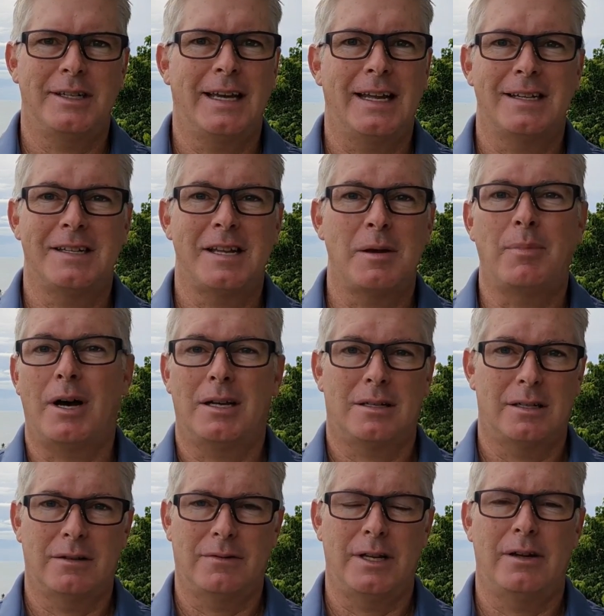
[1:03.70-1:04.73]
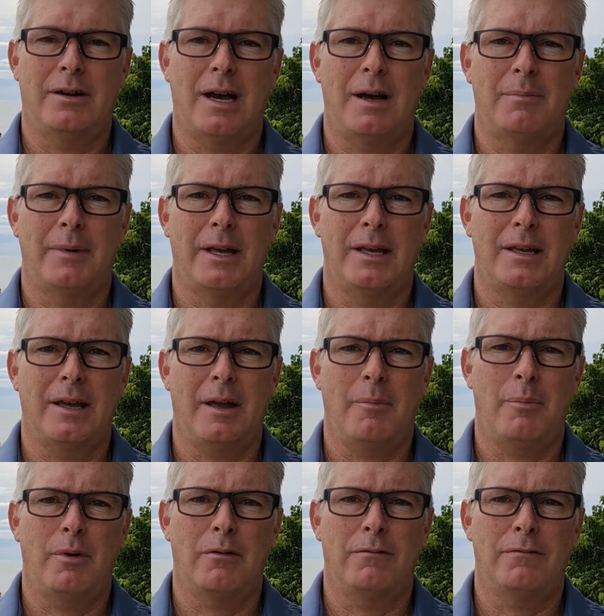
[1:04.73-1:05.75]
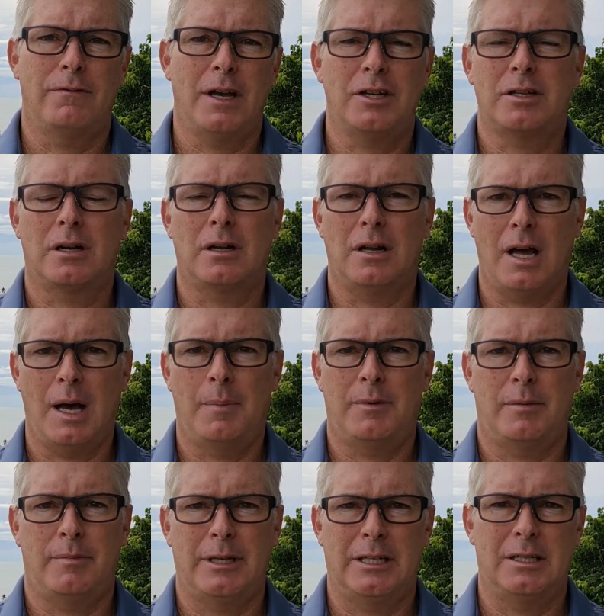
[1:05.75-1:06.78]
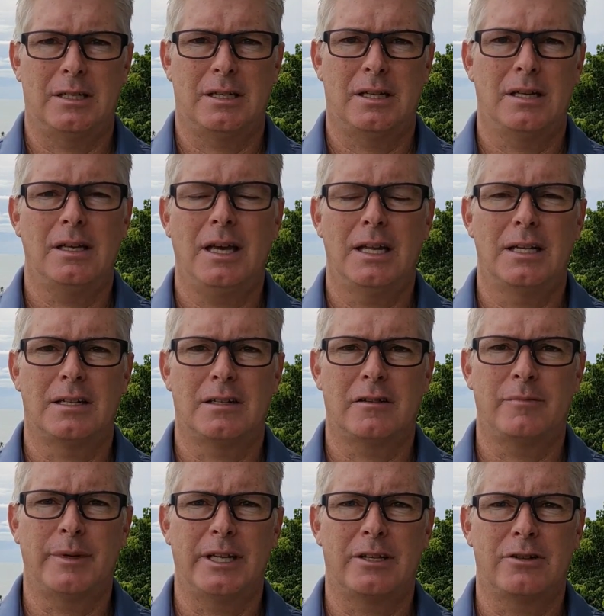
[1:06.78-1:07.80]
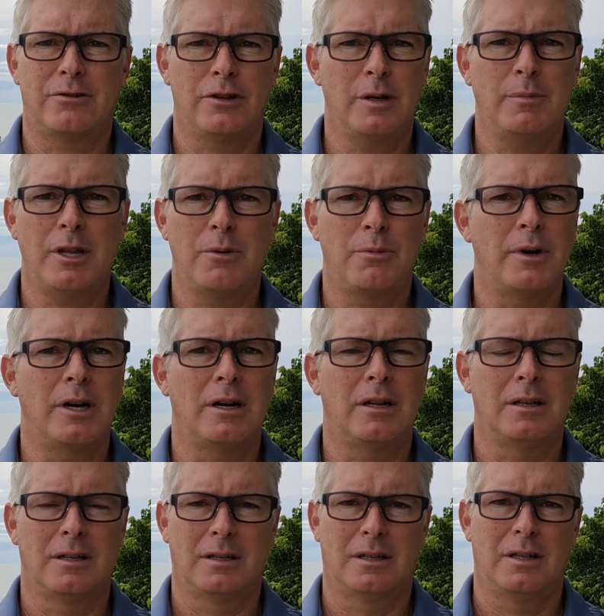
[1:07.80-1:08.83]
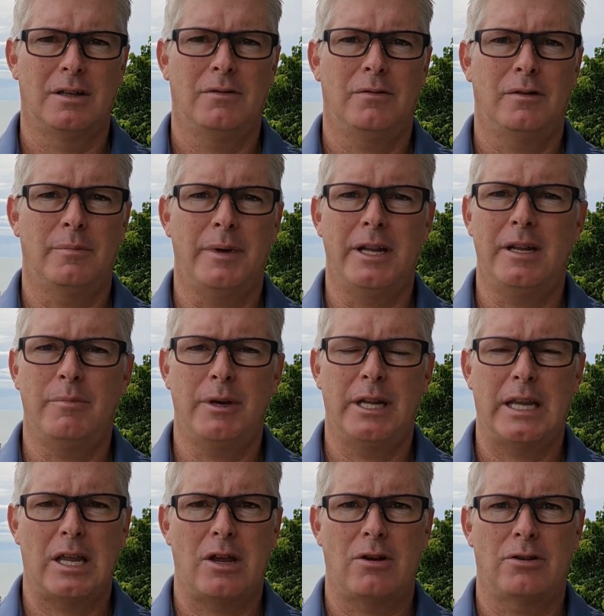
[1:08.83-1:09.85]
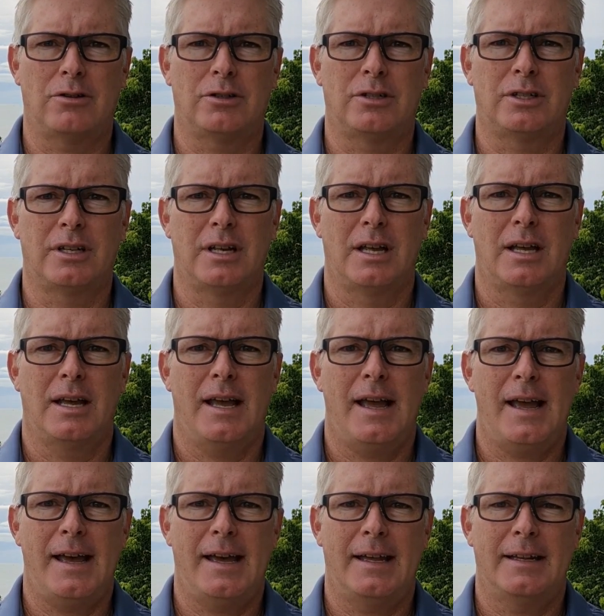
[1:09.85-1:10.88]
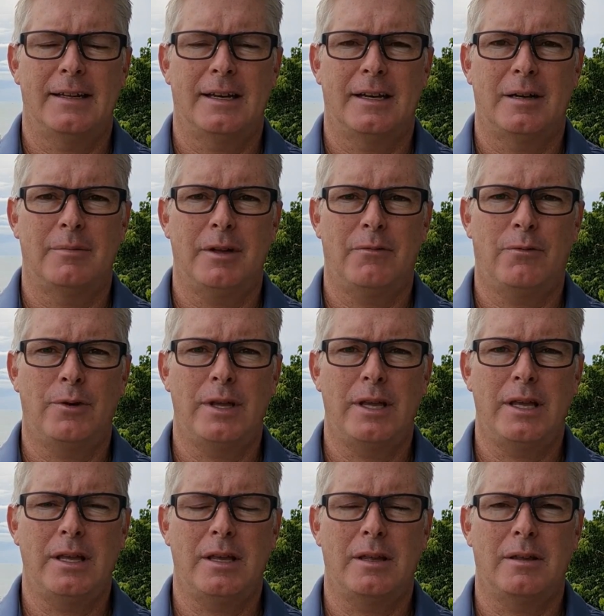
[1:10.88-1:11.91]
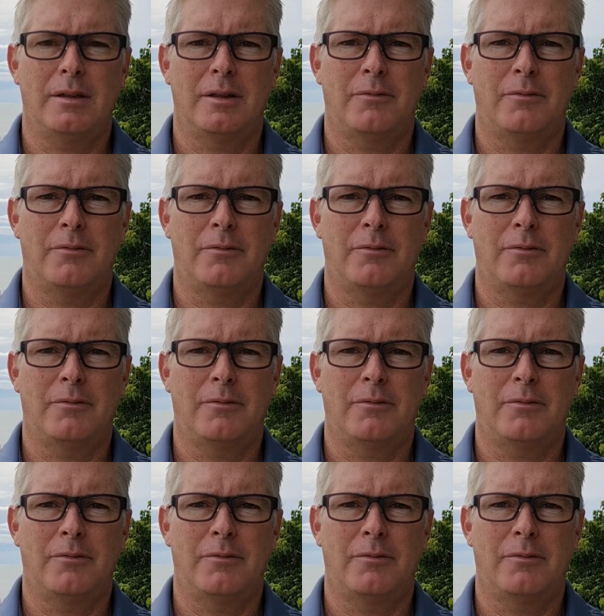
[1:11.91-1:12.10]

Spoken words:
got to stay positive. You know, I'm a professional optimist, and it served me extremely well for many, many years. And if we